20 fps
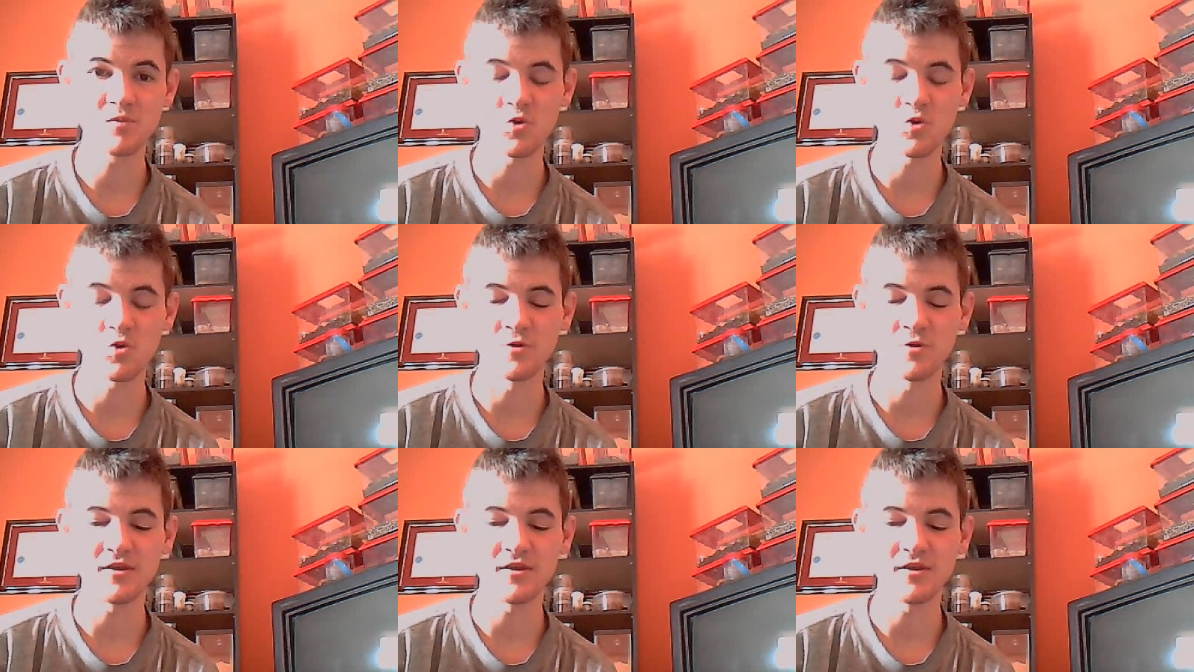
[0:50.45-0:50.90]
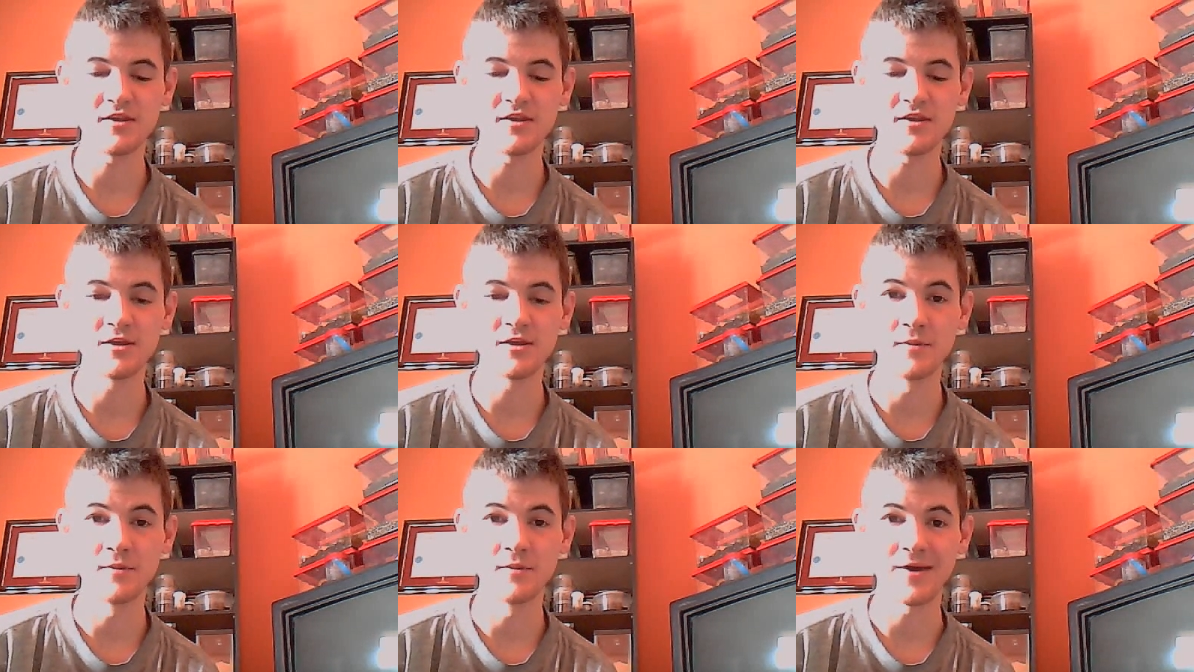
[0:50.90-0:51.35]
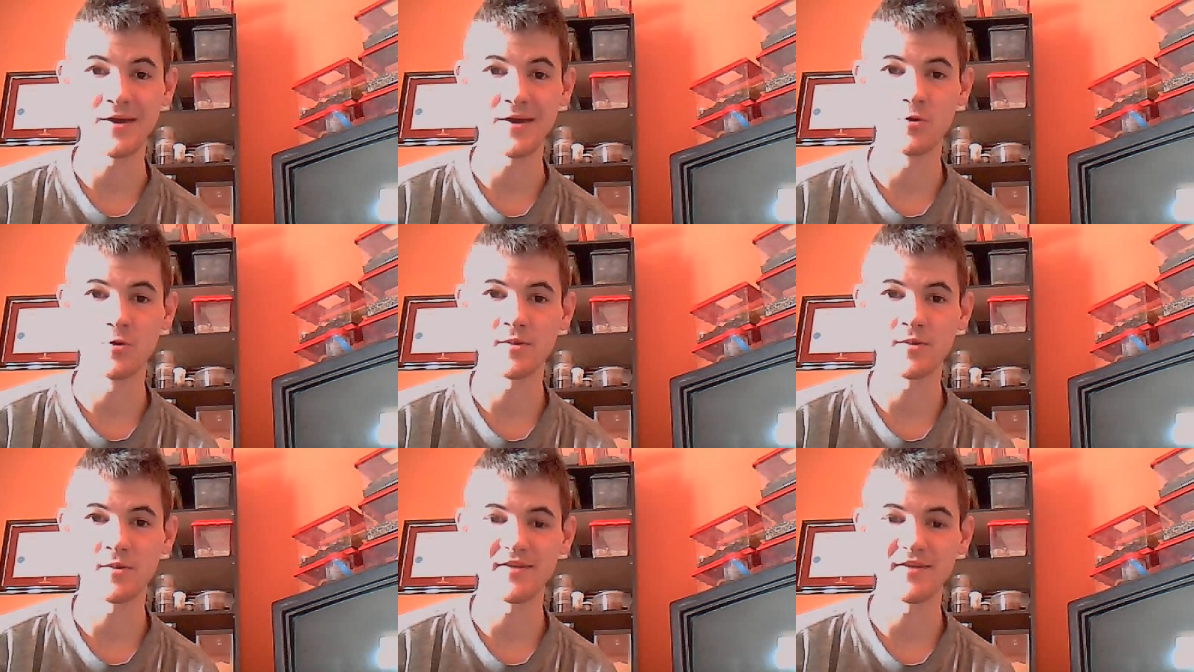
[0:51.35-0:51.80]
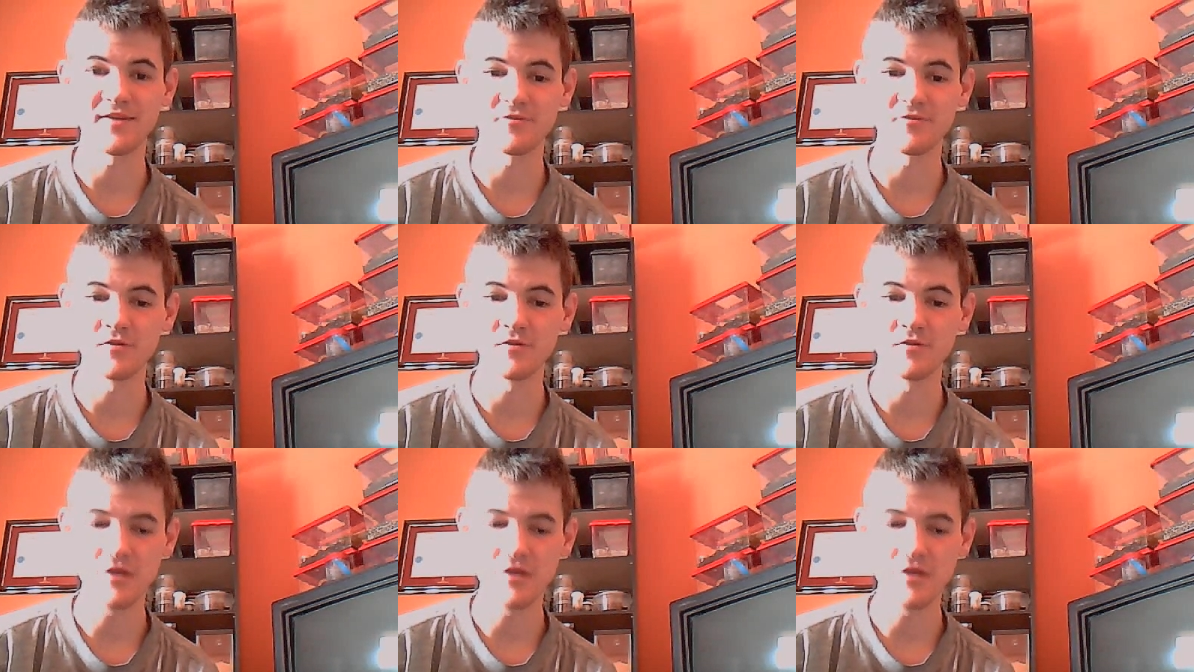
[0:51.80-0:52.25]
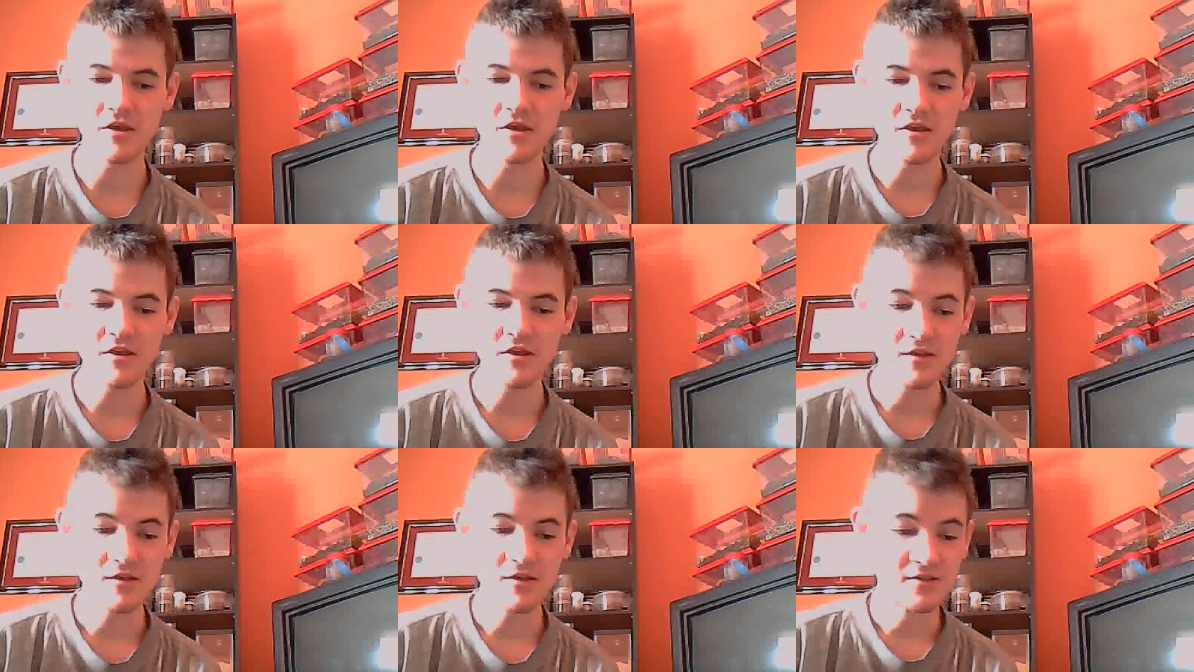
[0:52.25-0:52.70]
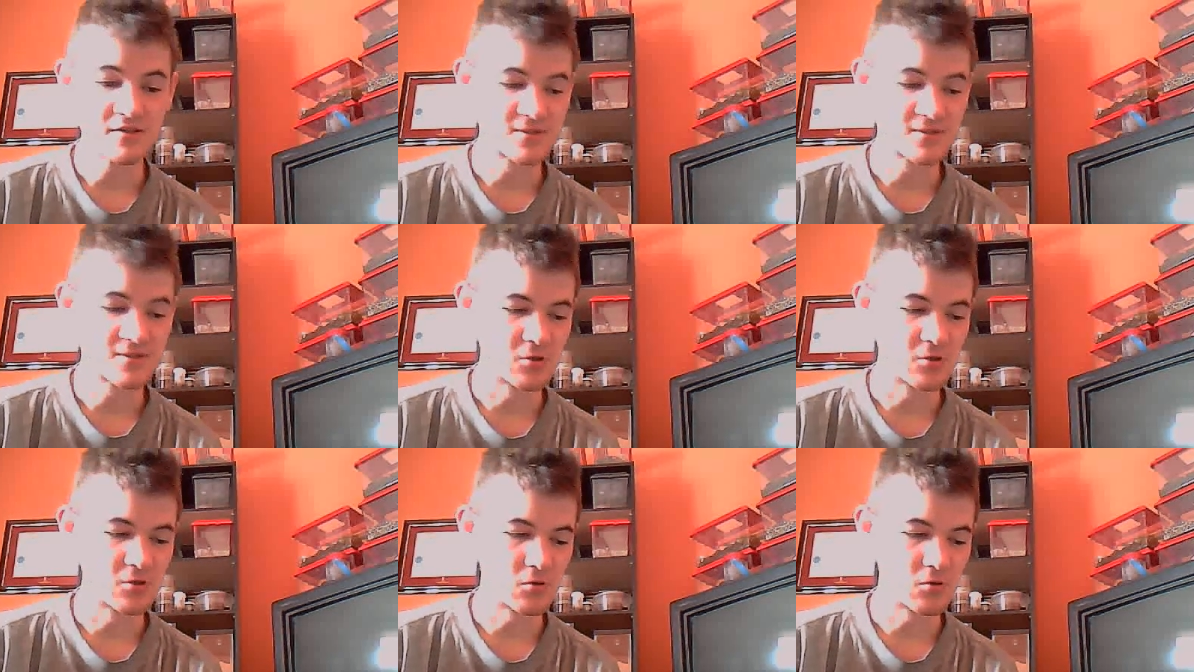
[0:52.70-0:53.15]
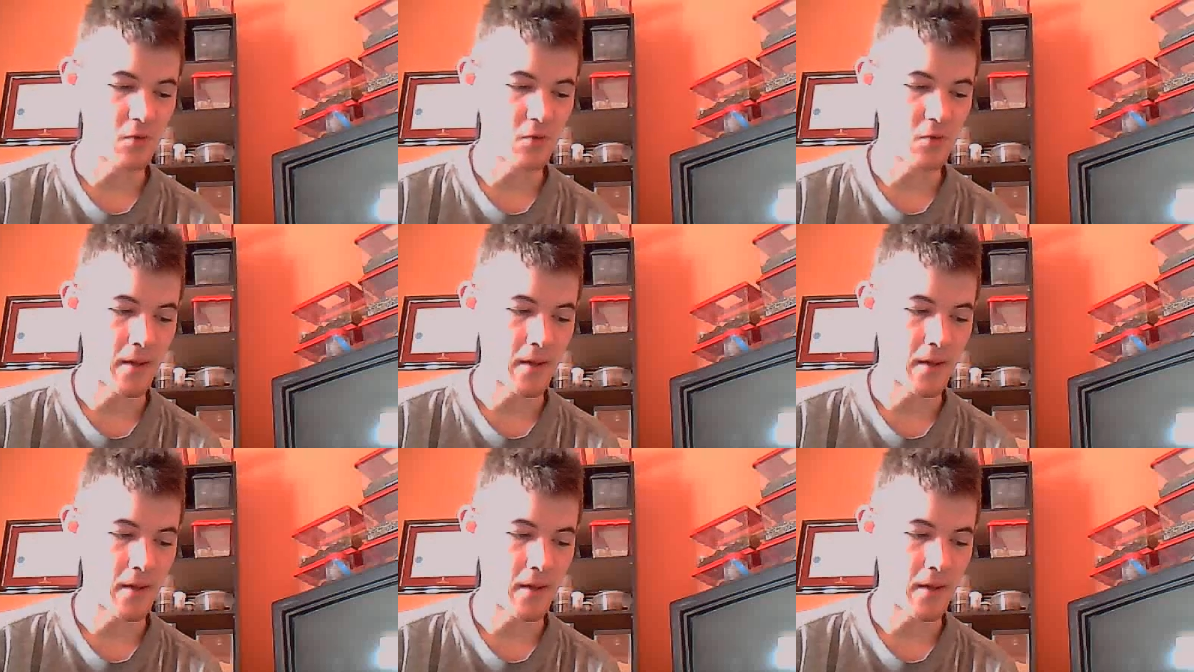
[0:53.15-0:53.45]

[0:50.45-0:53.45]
or the yellowback ornamental. So